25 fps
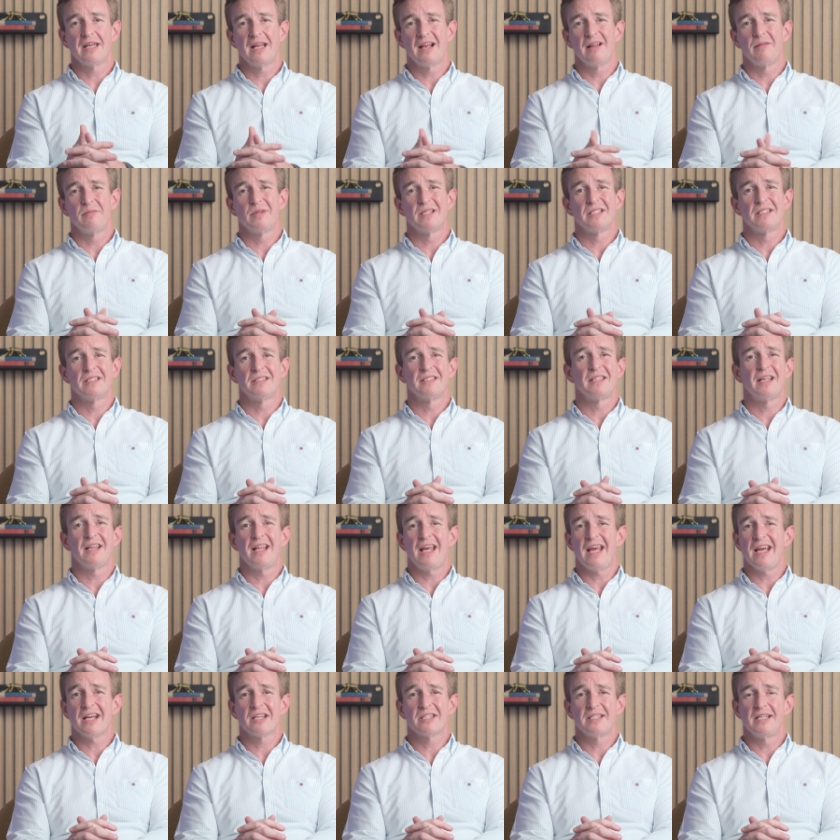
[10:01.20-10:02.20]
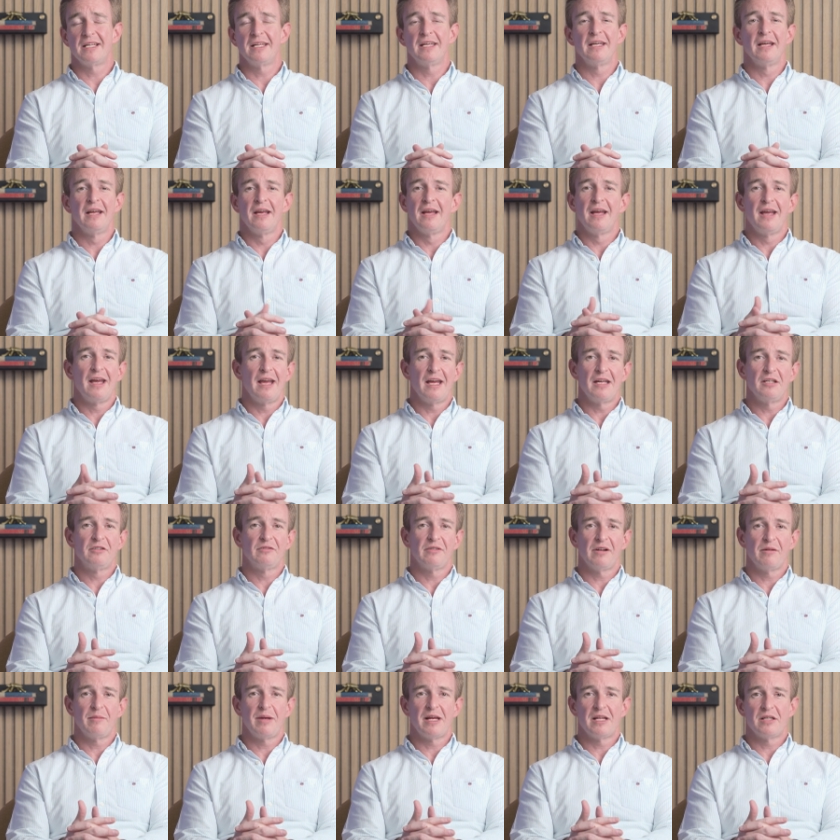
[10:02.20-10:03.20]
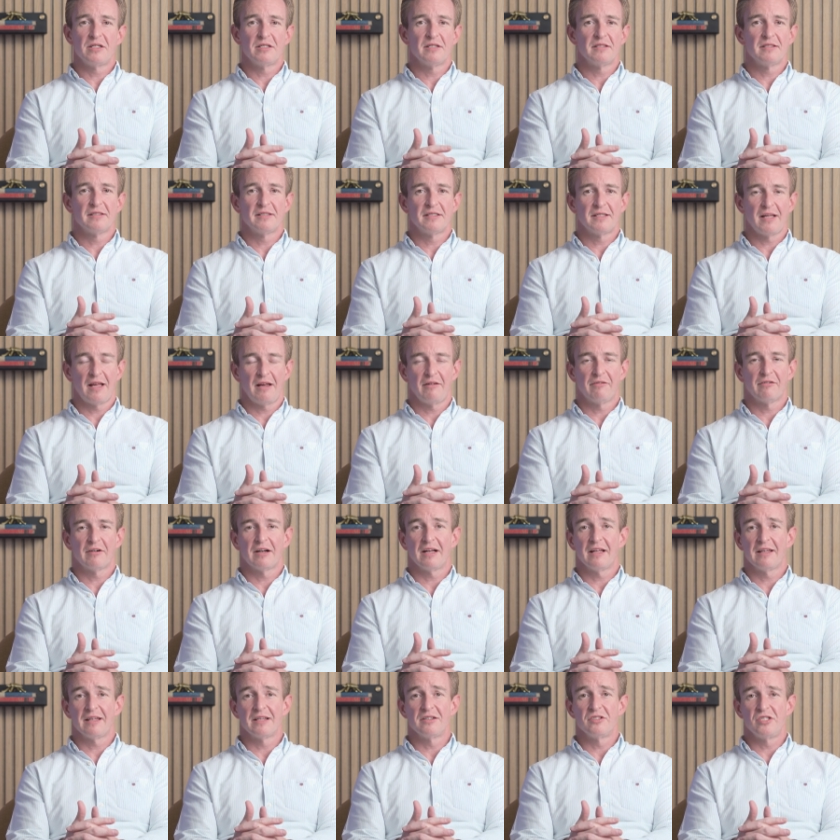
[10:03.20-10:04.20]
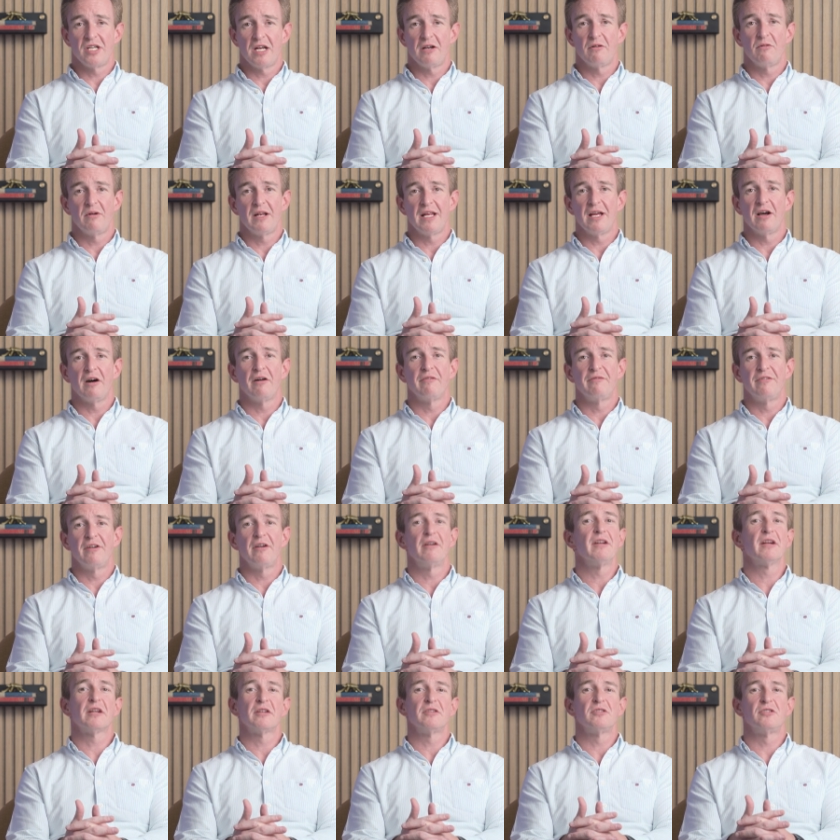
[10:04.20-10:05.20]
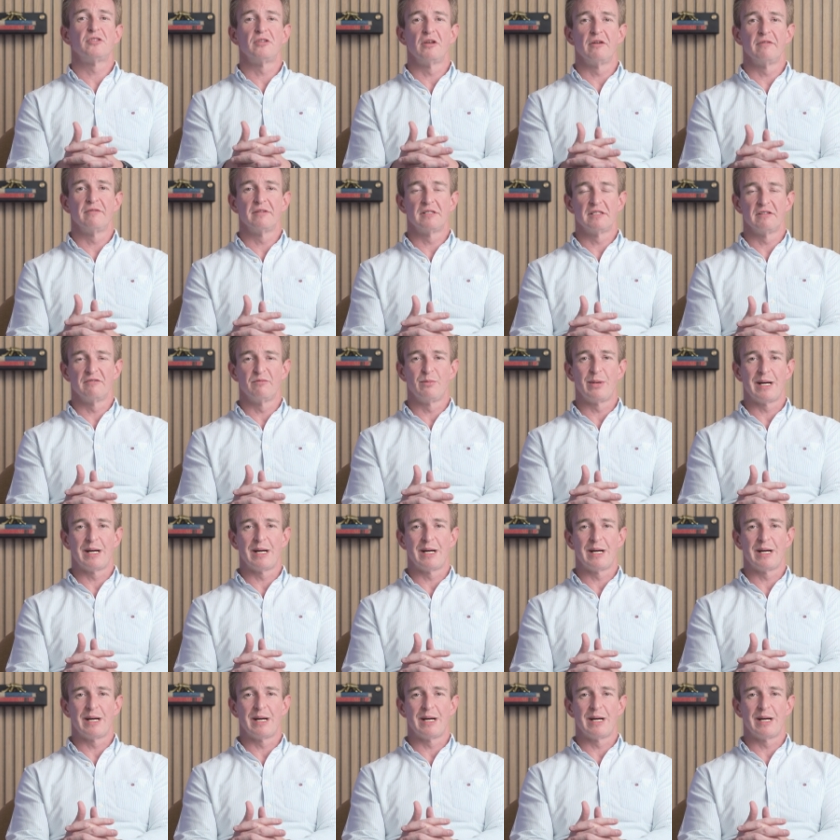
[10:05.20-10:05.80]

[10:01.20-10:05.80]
element is that actually hedge fund managers in South Africa, I think, generally are very conservative